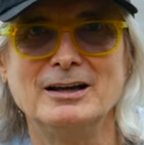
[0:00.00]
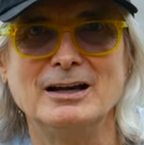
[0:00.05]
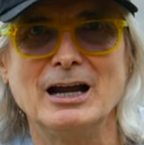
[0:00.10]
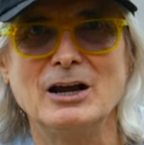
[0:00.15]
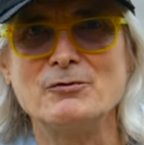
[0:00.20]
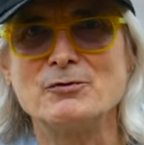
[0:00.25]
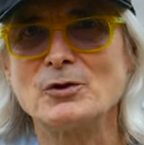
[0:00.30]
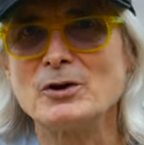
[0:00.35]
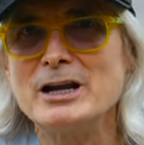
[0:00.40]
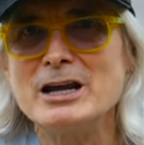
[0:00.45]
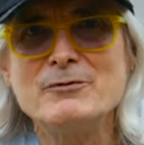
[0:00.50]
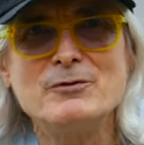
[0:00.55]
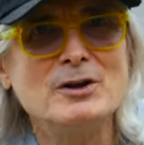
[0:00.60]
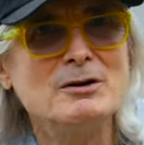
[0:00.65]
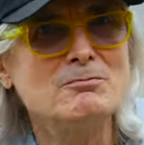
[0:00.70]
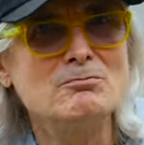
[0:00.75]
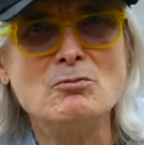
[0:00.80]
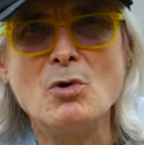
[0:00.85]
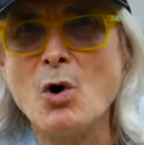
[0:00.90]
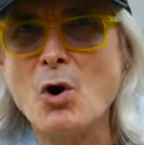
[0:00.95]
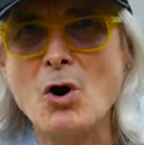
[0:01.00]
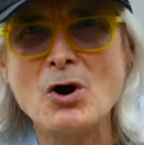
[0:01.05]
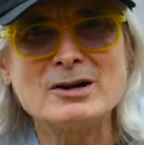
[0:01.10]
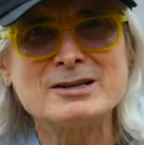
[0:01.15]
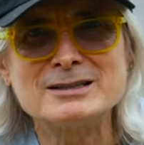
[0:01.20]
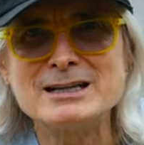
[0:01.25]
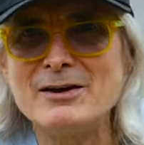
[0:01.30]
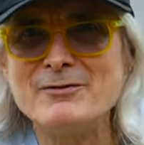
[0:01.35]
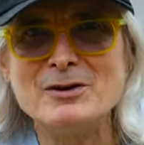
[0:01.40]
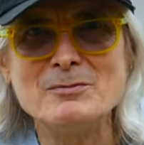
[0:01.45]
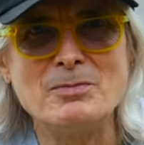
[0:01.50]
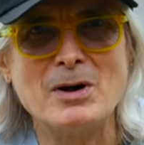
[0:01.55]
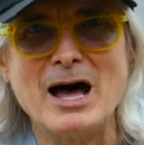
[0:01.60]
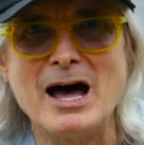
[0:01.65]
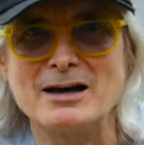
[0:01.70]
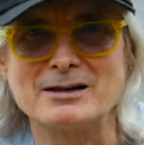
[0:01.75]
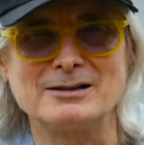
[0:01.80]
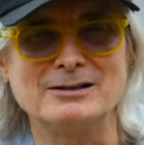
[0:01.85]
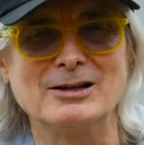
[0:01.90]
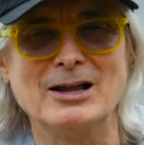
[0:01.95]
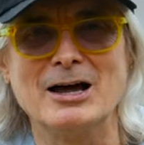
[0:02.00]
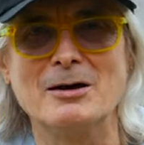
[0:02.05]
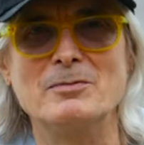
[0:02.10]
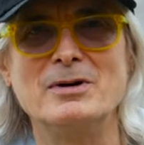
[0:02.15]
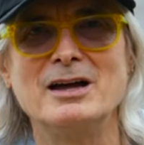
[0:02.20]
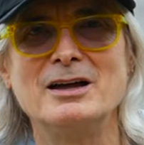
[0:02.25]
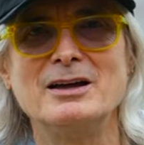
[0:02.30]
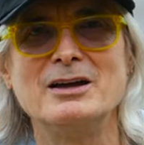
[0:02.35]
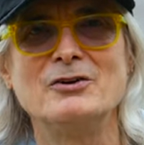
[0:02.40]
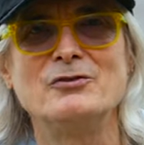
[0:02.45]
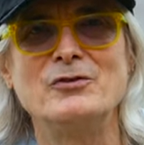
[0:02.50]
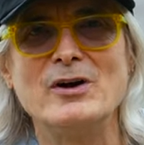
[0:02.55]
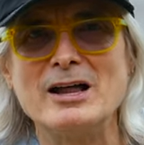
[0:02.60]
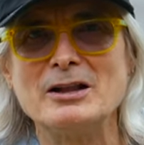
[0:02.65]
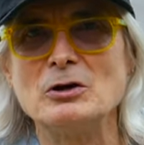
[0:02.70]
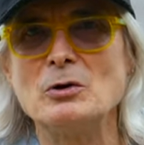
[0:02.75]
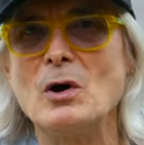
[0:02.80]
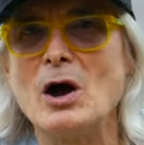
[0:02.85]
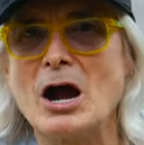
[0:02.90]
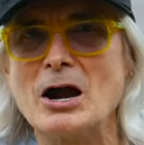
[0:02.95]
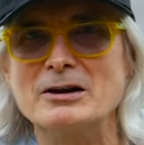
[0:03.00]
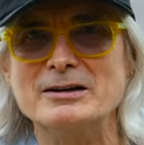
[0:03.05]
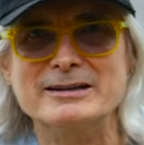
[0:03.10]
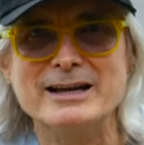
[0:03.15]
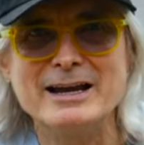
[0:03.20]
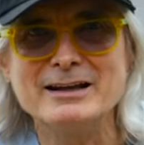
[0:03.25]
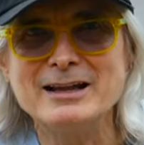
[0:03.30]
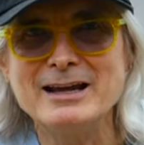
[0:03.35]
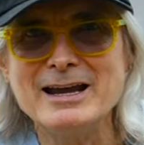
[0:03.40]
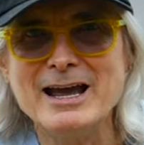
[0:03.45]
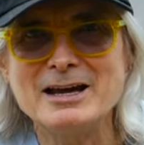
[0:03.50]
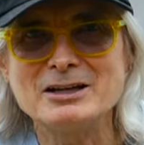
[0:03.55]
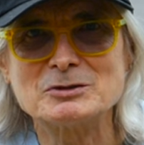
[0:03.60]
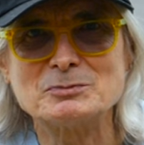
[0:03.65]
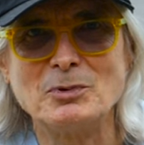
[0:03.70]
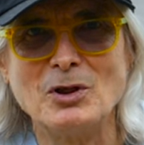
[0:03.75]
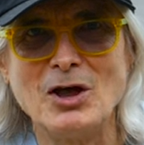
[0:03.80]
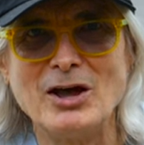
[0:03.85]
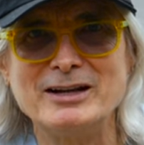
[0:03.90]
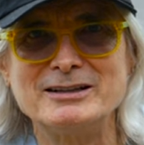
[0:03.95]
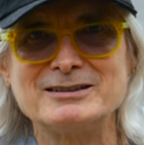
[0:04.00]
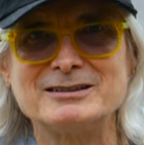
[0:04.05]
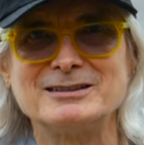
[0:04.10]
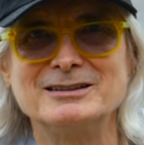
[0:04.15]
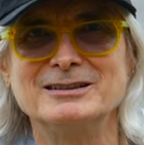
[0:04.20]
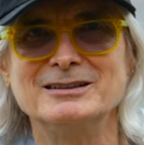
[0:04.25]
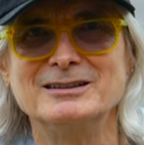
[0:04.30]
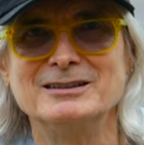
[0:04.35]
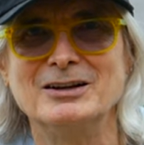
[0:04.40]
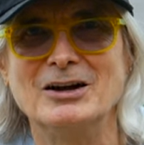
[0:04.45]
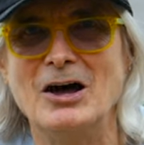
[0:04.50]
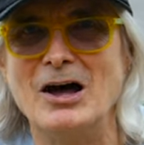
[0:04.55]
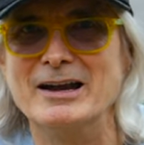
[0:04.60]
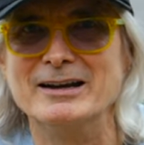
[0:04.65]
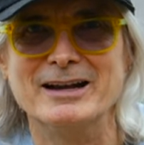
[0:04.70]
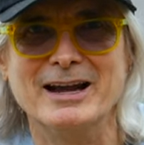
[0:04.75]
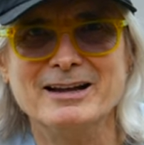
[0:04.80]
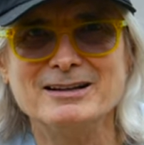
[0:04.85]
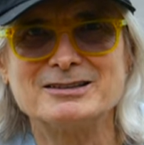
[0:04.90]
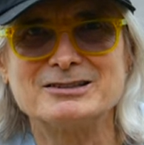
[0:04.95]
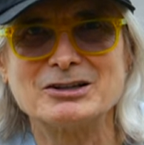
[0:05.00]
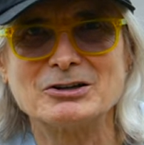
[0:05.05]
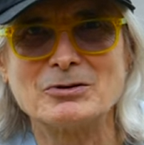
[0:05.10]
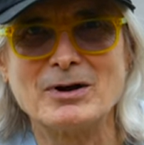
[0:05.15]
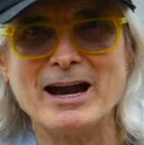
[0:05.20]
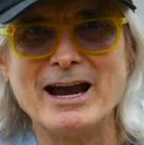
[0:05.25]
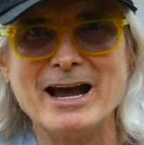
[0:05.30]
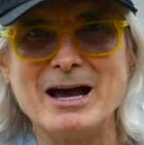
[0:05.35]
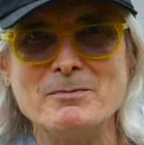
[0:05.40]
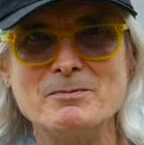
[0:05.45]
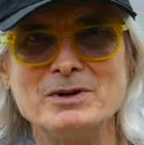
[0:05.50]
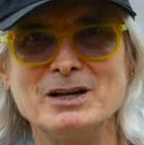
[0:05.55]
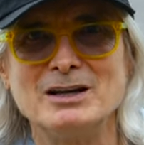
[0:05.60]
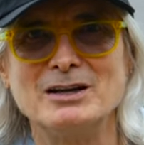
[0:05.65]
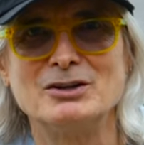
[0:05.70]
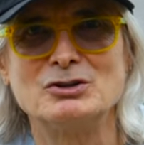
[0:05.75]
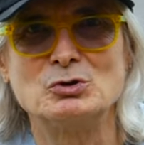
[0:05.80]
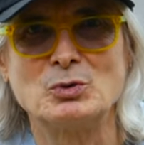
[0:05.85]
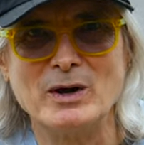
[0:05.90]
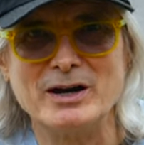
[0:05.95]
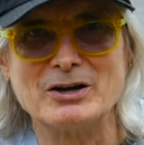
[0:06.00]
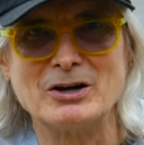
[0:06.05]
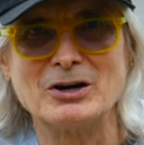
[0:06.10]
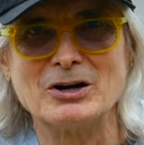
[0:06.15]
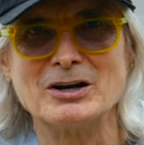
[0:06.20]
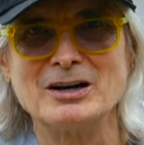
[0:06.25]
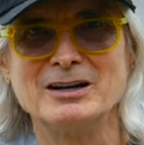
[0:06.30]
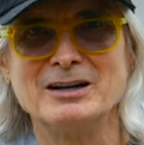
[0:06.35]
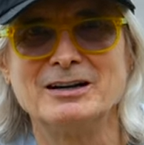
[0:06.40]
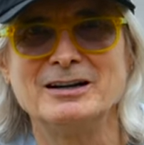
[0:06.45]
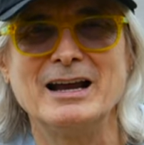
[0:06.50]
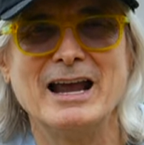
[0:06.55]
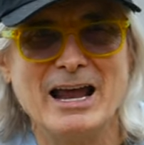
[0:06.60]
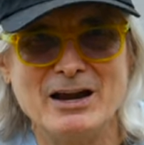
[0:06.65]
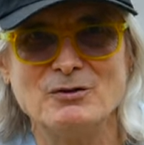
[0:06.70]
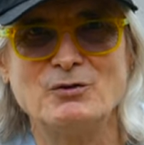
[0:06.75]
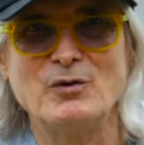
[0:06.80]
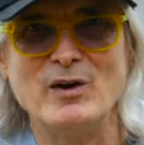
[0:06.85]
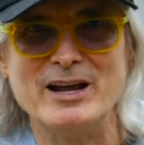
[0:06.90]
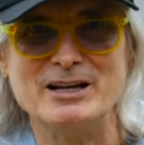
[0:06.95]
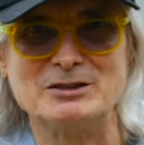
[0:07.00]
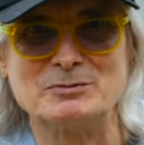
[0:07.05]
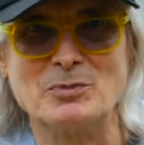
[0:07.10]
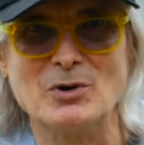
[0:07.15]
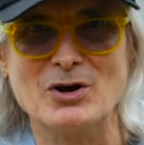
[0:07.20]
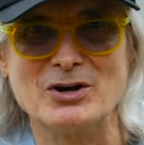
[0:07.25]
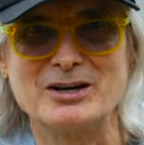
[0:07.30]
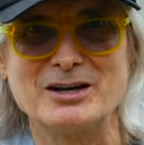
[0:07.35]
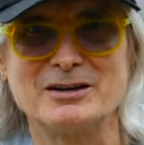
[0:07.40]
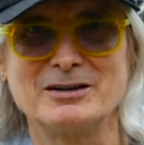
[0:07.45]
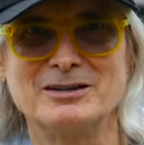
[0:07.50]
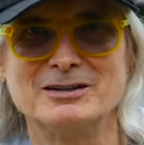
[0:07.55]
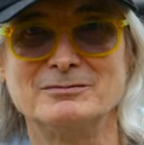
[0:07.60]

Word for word: And for even more 7pot Club, Follow our daily exploits on Instagram, Twitter, and Facebook.